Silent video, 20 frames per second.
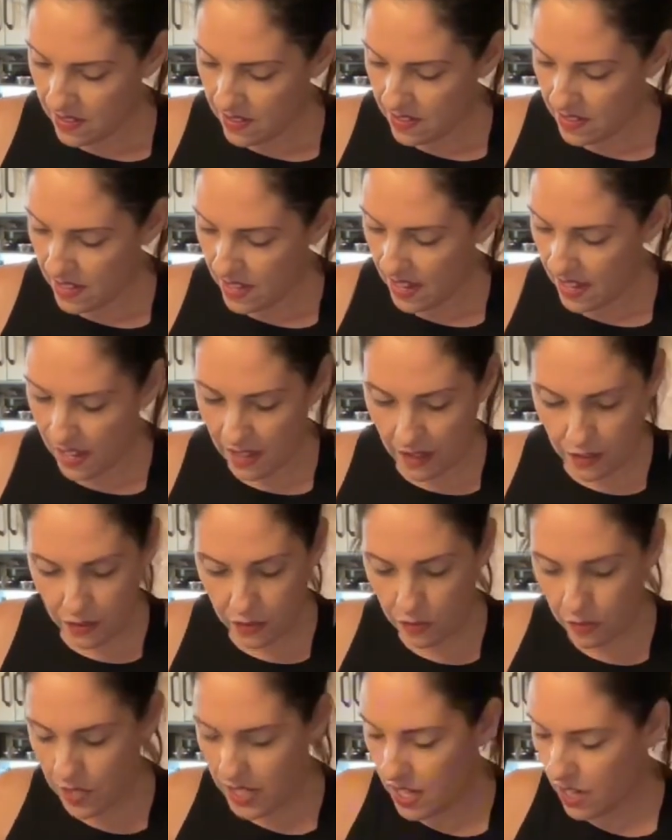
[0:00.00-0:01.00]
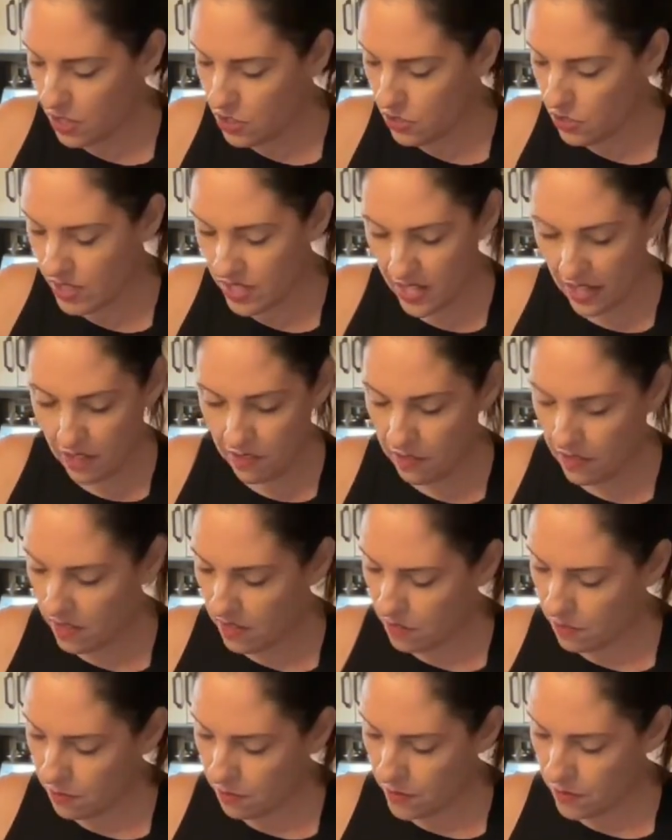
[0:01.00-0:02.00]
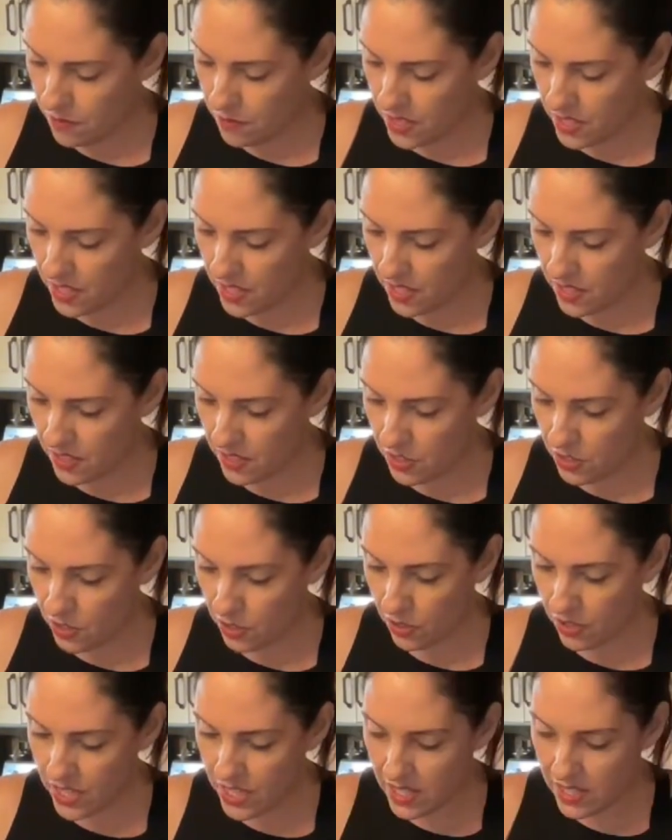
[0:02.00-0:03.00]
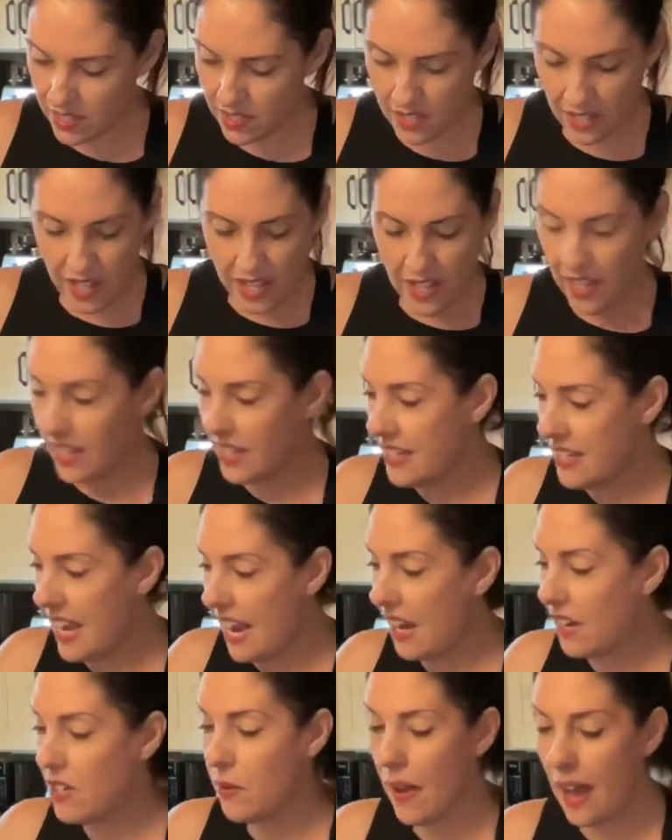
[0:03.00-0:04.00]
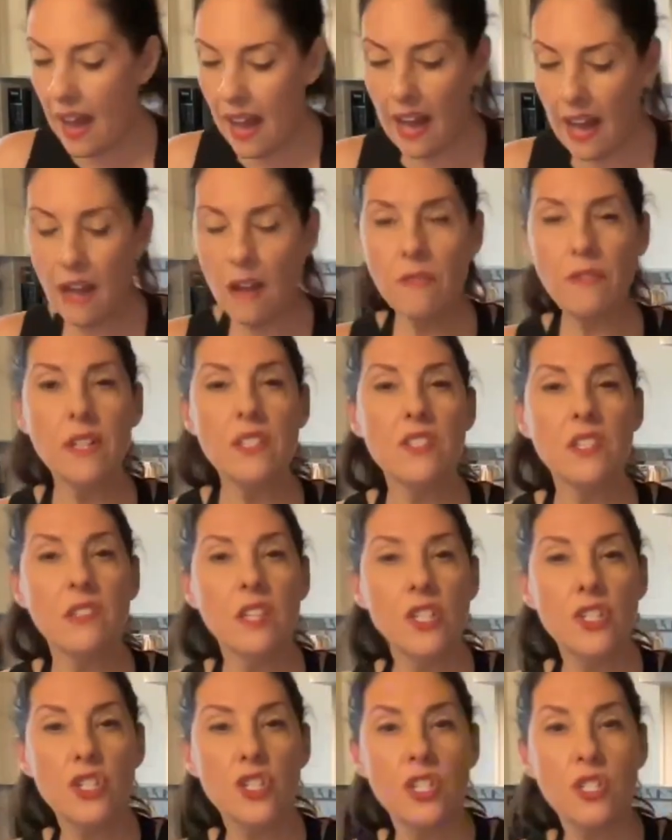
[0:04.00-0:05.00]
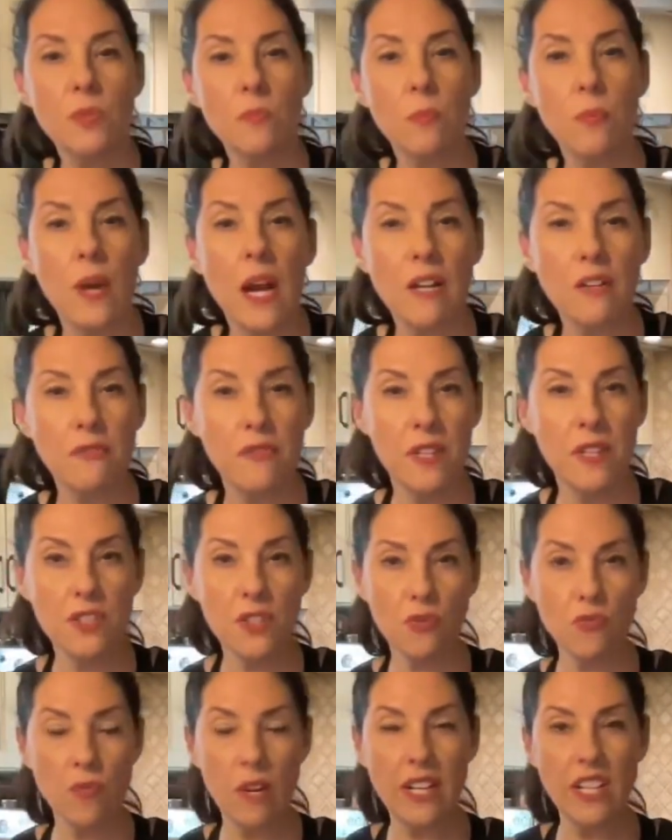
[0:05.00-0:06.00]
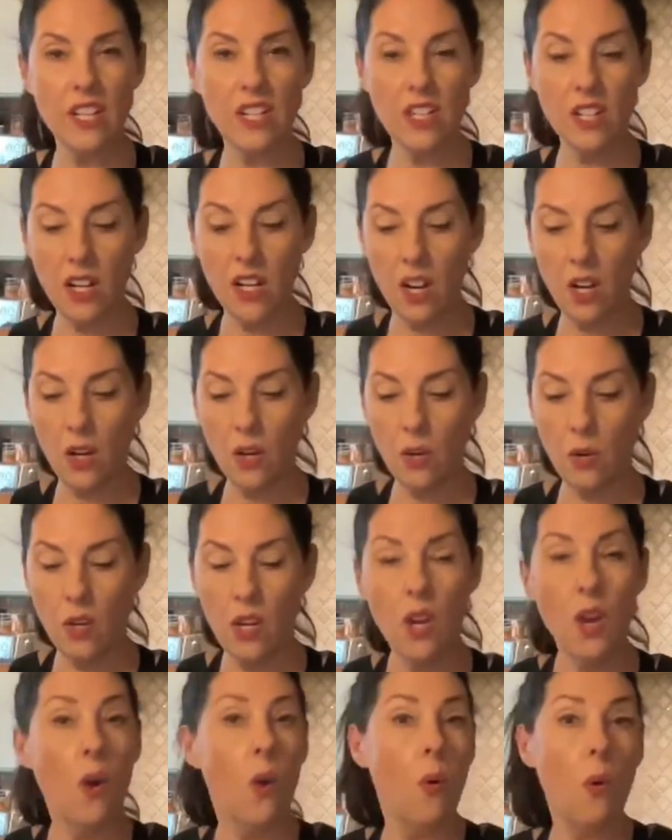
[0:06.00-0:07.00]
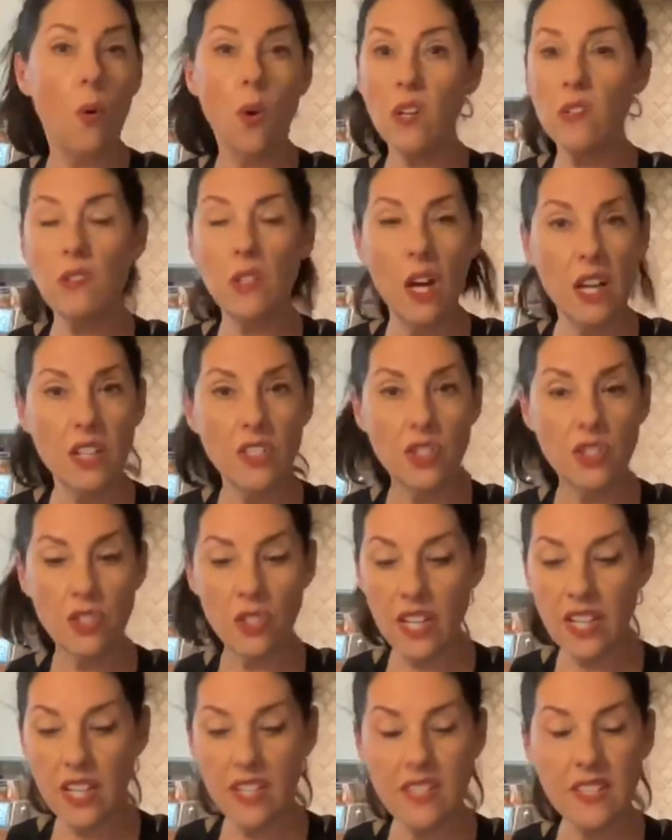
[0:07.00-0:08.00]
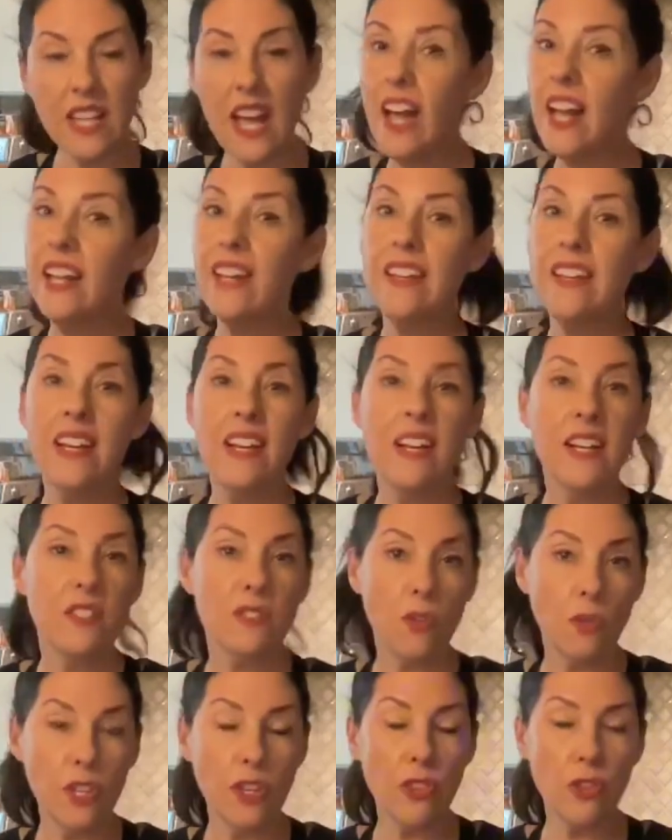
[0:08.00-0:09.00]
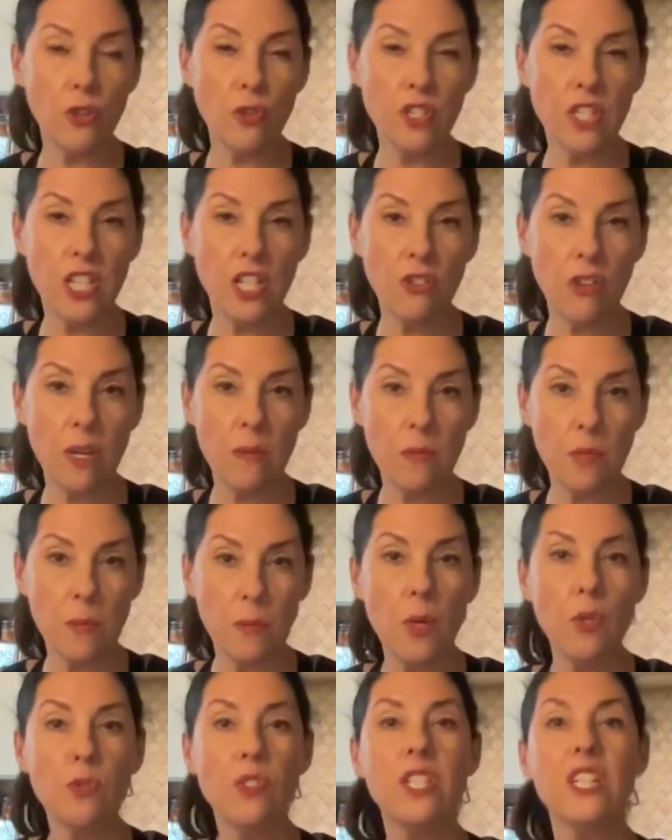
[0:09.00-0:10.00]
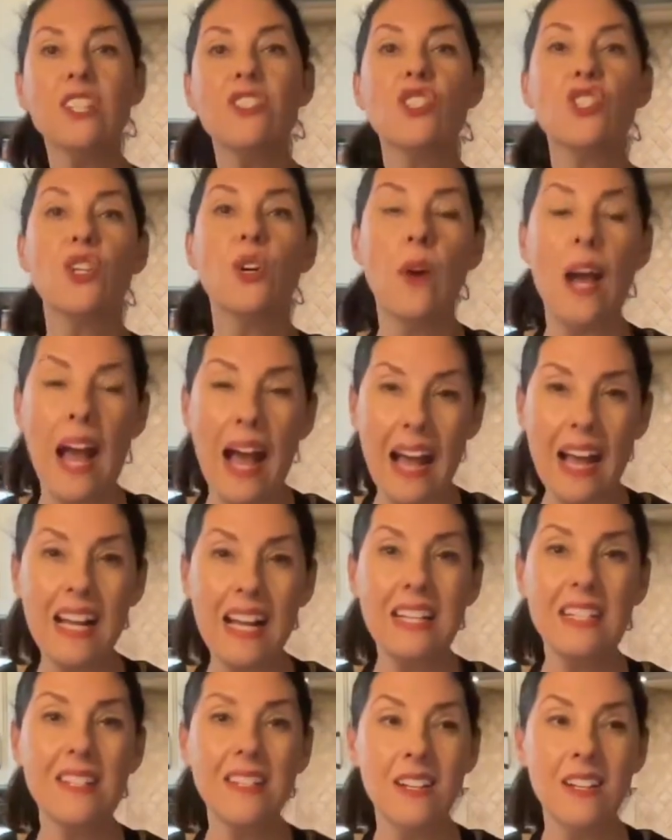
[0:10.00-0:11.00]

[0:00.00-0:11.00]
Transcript: at 350 degrees. And now you have a delicious breakfast ready to go, or lunch. Like I said, it's only 13 grams of protein, so add